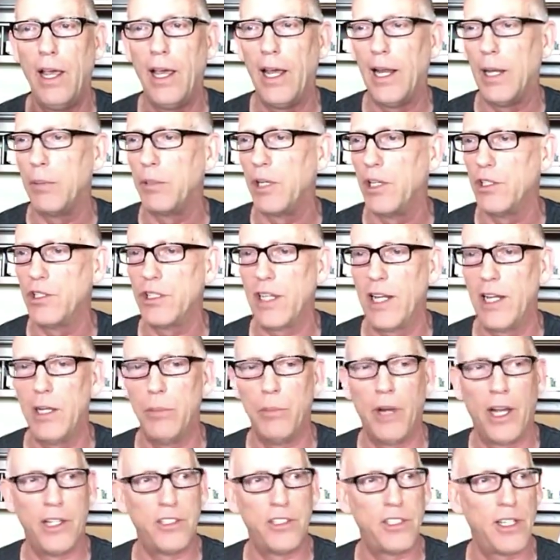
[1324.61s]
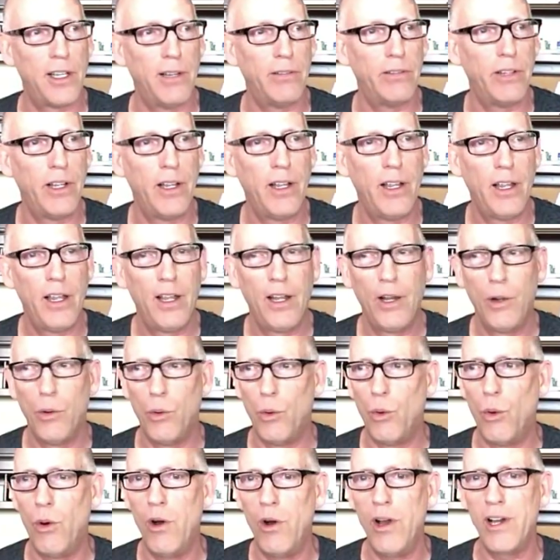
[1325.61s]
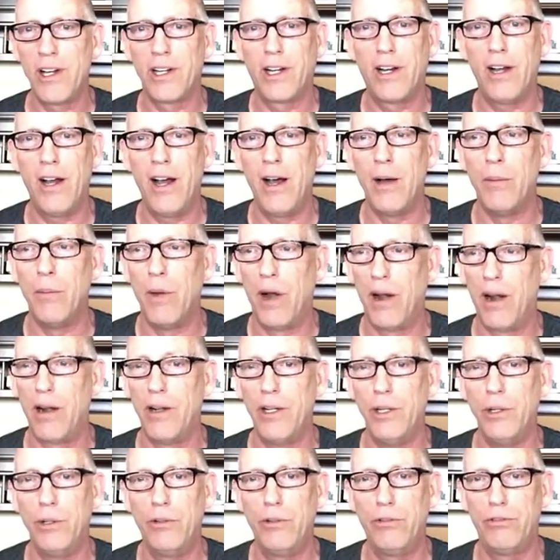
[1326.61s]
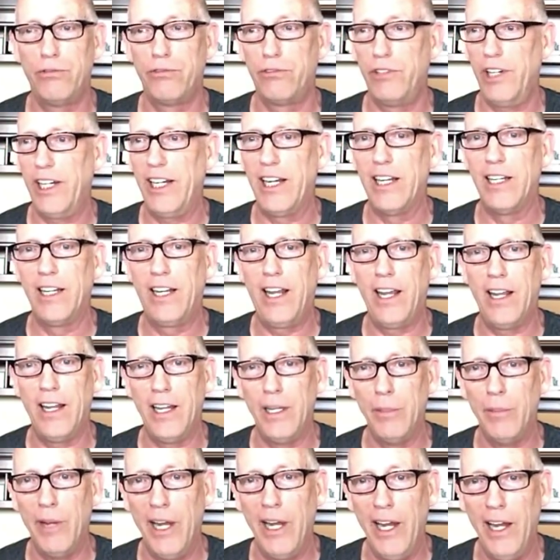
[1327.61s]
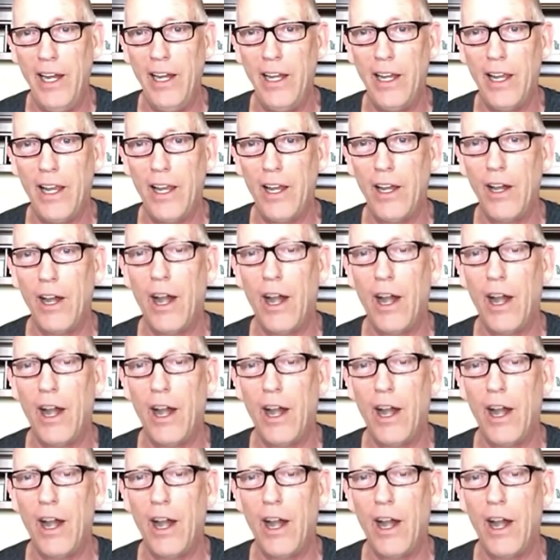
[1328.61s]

And I'm going to say to myself, want to come? Are you freaking kidding me?